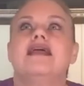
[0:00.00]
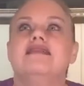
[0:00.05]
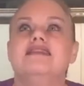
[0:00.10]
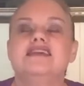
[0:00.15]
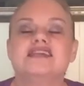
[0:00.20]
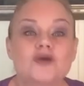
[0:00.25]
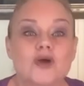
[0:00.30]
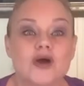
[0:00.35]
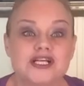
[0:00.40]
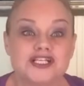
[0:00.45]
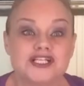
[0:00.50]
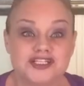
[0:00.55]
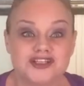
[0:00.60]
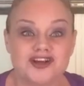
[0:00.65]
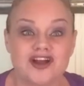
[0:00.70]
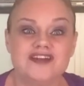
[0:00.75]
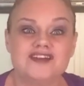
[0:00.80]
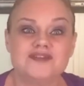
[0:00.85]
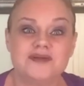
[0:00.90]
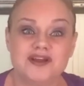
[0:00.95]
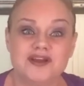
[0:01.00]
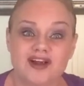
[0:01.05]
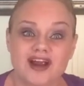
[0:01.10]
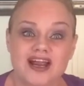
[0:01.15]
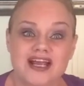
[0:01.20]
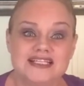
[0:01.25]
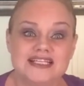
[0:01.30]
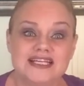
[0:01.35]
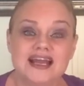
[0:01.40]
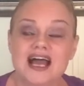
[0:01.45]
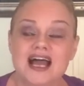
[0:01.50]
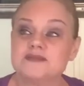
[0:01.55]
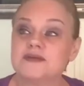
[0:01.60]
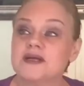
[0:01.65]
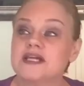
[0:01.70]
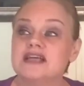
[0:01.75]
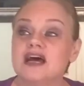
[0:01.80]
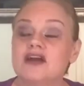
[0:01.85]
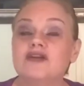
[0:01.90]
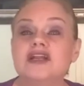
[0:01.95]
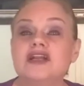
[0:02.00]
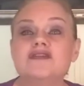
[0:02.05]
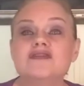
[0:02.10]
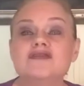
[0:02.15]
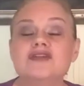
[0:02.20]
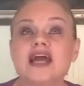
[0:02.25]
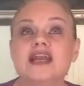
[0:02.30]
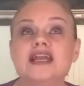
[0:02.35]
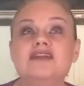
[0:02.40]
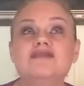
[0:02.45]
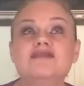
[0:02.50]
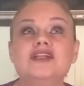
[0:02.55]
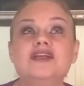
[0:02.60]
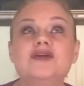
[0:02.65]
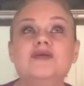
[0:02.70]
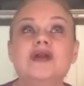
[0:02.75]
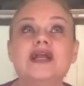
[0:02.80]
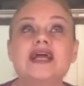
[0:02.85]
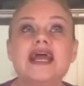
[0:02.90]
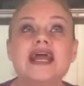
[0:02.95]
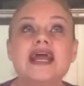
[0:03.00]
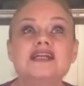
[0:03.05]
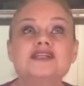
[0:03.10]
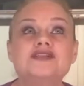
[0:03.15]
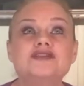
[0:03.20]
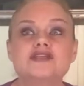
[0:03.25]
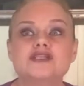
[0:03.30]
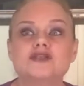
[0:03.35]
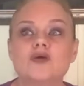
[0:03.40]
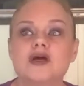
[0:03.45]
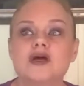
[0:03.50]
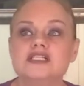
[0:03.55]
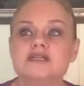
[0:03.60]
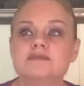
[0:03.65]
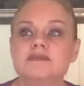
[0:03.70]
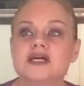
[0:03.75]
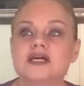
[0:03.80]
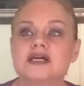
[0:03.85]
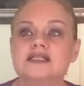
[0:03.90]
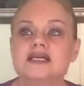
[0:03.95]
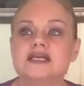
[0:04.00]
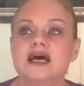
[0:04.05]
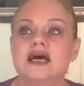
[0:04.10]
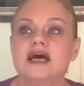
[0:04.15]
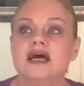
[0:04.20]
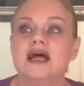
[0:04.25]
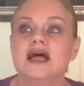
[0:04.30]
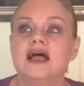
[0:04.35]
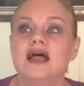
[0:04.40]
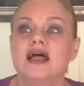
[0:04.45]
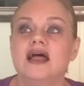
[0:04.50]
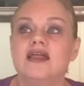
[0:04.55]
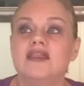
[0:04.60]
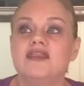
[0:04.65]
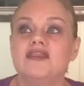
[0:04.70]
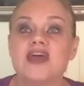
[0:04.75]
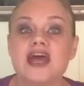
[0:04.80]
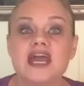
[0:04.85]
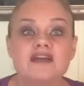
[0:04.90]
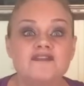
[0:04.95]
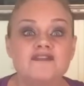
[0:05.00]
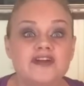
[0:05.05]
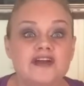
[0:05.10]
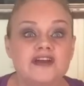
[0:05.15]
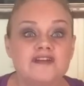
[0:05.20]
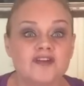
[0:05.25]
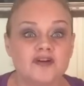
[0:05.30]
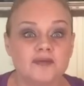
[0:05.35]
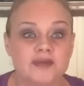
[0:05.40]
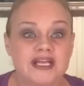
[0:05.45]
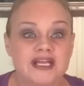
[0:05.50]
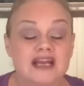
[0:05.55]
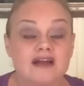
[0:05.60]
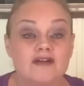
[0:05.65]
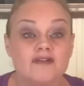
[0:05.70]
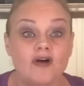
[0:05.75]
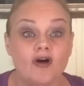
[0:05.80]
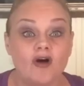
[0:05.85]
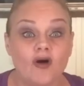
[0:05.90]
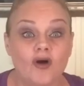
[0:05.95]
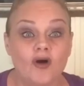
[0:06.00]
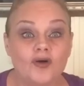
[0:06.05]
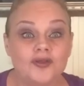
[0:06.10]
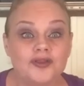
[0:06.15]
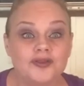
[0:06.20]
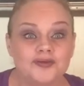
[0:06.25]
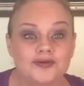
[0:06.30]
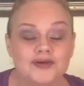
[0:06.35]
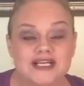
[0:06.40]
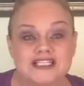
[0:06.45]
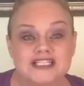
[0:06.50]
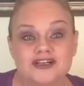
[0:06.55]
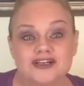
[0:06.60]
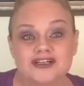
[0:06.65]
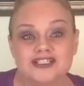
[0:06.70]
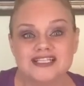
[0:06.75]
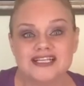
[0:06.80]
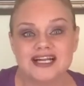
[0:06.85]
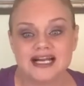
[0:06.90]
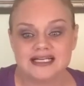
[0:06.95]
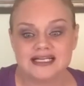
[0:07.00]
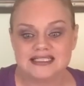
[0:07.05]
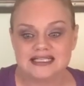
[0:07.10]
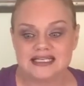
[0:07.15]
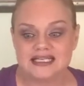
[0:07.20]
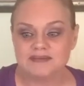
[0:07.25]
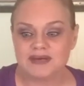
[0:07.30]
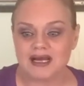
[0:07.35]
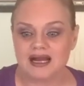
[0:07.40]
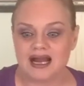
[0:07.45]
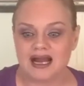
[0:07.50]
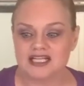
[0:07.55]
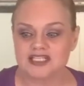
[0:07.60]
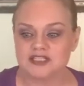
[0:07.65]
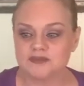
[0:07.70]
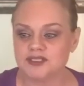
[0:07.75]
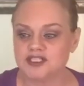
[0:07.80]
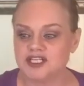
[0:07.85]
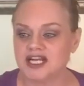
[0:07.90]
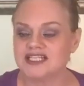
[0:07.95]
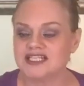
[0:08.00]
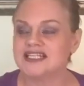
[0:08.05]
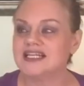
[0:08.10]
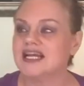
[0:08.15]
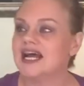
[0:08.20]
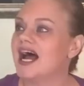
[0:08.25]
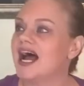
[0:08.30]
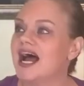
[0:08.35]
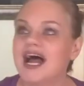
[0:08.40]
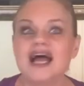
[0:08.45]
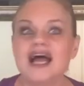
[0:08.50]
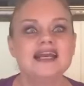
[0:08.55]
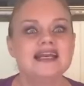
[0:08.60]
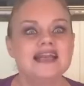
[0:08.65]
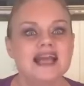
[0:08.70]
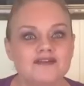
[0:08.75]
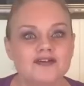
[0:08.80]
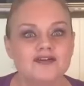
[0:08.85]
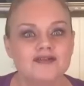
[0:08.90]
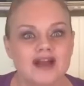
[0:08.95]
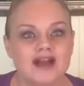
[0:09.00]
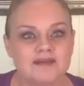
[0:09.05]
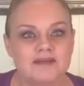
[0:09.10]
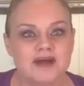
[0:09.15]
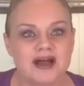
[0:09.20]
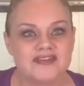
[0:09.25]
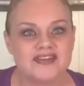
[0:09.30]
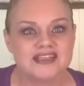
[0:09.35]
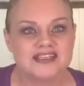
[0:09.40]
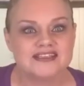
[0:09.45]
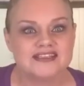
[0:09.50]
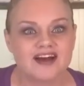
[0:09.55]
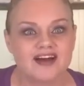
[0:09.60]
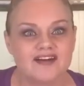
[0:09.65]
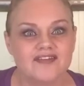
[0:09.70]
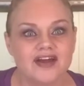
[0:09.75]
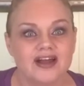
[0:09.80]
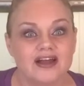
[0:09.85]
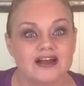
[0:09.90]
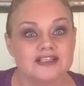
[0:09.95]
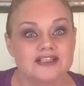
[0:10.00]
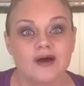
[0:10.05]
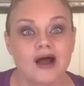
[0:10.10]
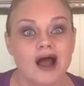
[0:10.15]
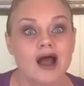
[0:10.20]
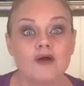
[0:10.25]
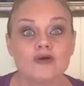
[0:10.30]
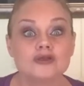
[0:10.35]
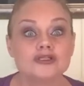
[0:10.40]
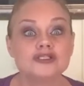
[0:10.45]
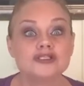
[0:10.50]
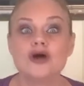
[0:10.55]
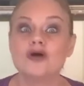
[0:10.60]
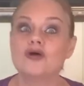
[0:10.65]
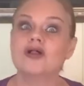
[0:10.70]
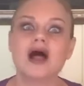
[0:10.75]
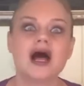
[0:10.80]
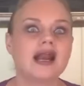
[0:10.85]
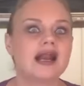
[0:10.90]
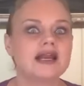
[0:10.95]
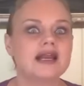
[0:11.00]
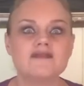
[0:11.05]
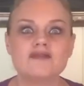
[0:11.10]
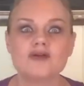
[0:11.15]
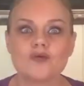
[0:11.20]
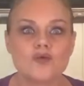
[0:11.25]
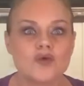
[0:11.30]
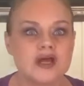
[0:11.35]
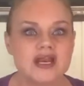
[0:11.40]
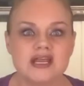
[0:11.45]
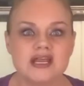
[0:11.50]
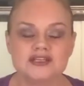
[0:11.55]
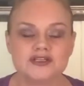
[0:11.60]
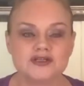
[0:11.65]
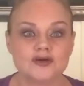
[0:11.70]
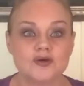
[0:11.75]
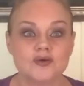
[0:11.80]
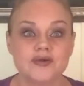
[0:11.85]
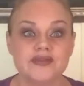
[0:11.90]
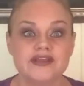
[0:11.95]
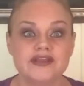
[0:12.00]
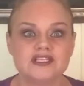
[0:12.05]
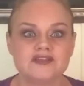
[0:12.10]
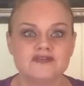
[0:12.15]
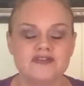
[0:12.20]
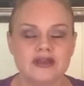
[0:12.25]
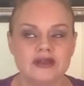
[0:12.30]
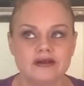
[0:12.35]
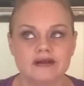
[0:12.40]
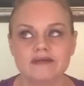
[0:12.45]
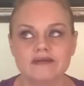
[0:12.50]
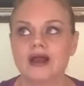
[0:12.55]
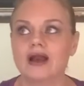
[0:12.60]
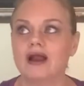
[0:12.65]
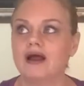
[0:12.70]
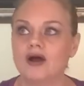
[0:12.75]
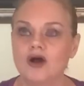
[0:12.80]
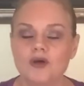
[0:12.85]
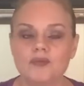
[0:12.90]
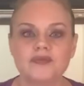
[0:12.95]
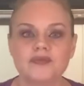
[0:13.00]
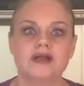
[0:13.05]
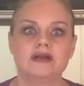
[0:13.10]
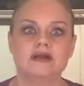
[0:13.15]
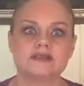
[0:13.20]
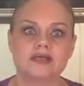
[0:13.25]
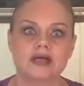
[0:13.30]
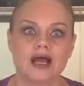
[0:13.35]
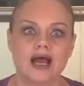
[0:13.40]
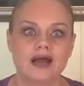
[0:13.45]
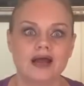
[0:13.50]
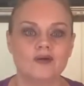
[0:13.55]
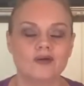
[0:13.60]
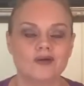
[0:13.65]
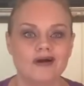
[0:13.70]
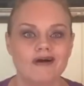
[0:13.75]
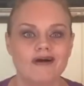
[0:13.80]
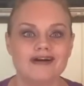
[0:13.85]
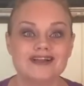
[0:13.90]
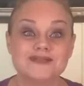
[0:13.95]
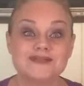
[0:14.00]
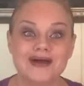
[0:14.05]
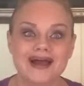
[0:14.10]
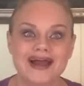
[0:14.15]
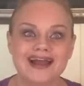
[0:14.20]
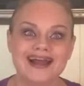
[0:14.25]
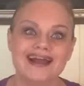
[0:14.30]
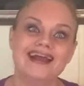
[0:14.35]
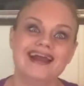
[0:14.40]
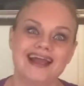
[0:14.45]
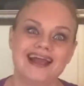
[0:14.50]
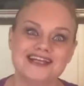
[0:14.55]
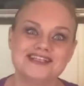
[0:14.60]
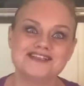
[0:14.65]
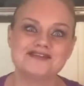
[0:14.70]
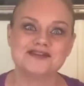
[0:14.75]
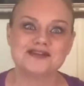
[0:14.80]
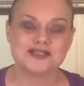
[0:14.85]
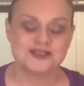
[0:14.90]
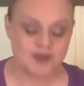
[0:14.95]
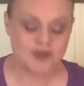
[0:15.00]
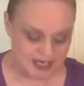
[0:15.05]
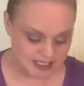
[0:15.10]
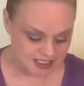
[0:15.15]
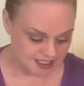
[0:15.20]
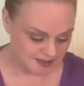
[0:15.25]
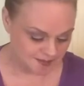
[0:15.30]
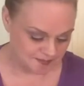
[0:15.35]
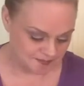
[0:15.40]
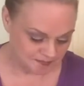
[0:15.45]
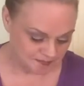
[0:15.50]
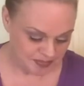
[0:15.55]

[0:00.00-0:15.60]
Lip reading: This question drives me crazy, guys, because I didn't really want to answer this question, because thankfully for me, of all the research that I did about astral projection, I never read about this stuff. So I was so glad I never went into it with this fear that I hope that I don't cause by answering this question.